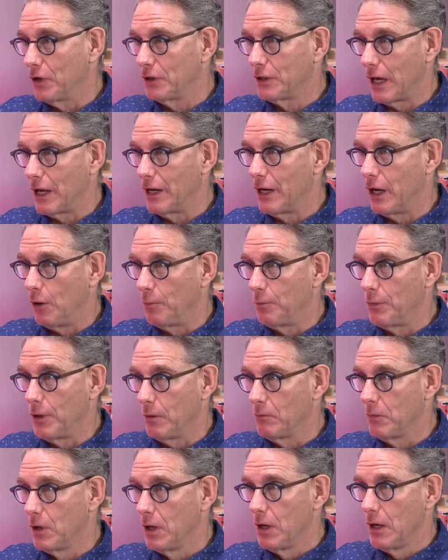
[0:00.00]
It can help
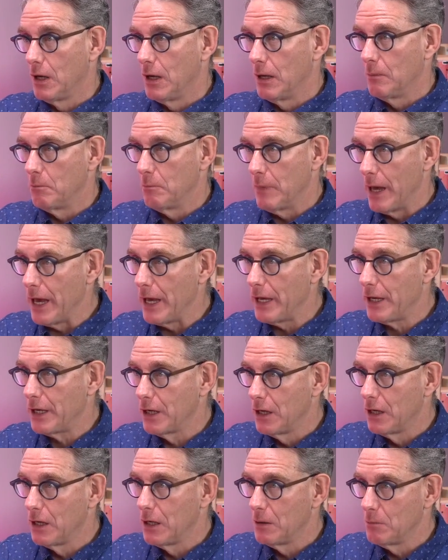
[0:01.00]
them make
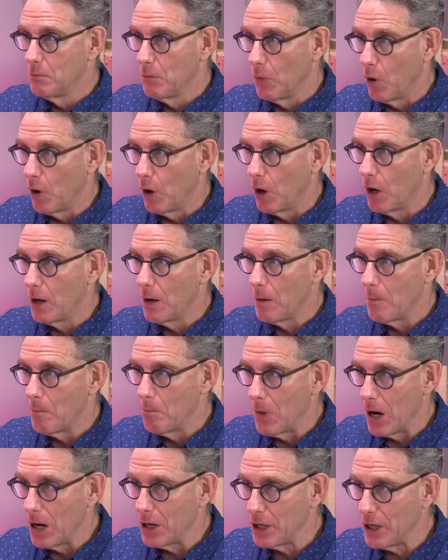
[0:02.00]
more
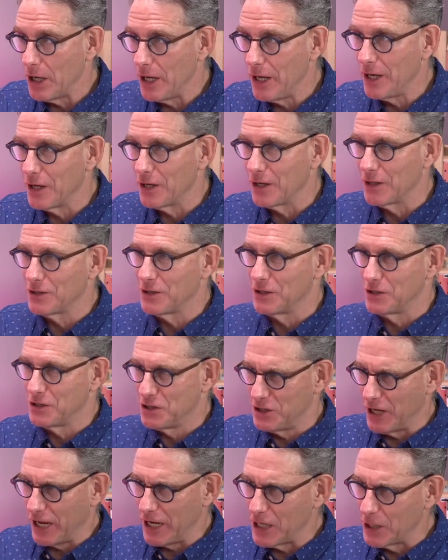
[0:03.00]
money in a
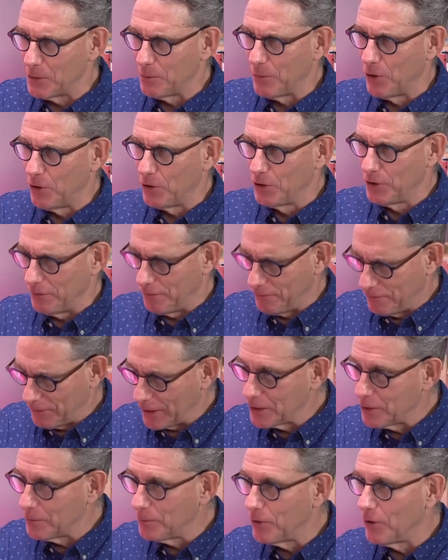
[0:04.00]
sustainable,
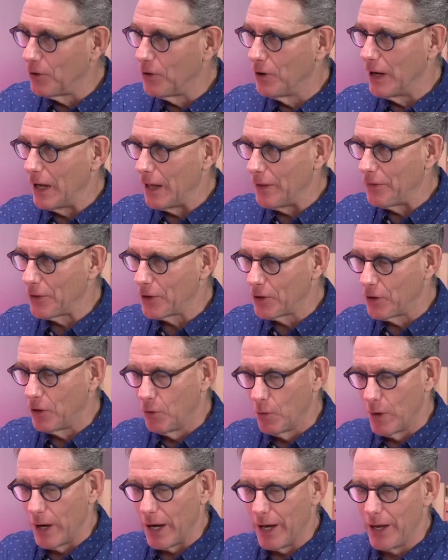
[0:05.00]
defendable,
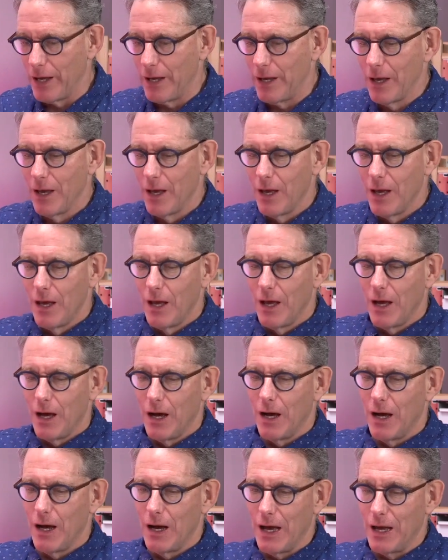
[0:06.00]
ethical way.
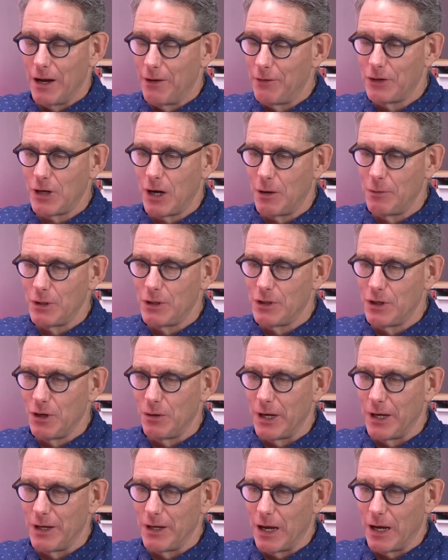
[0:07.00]
And every time we do
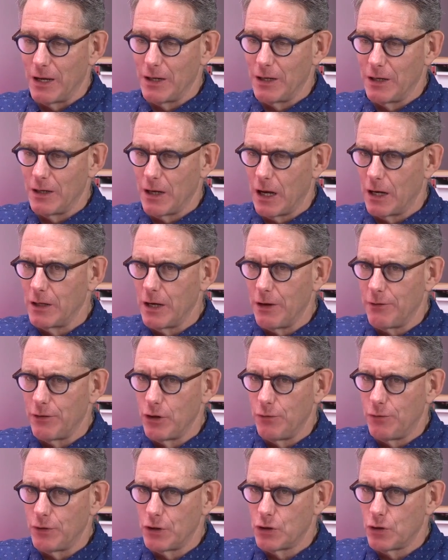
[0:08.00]
it, I never
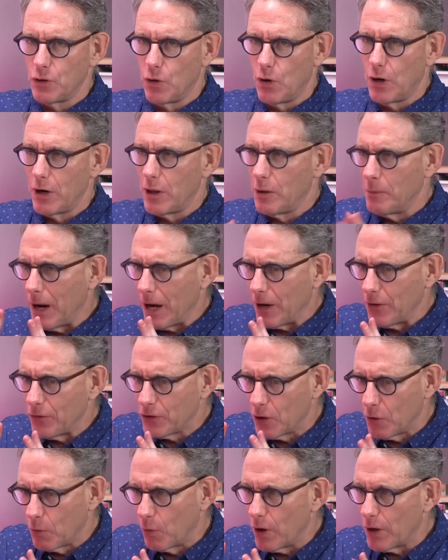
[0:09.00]
knew for sure the model's
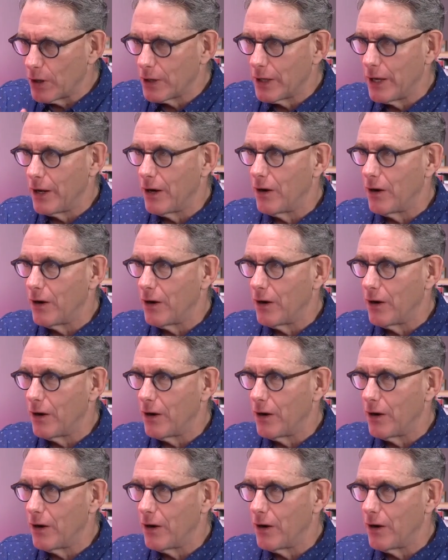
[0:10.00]
going to work here.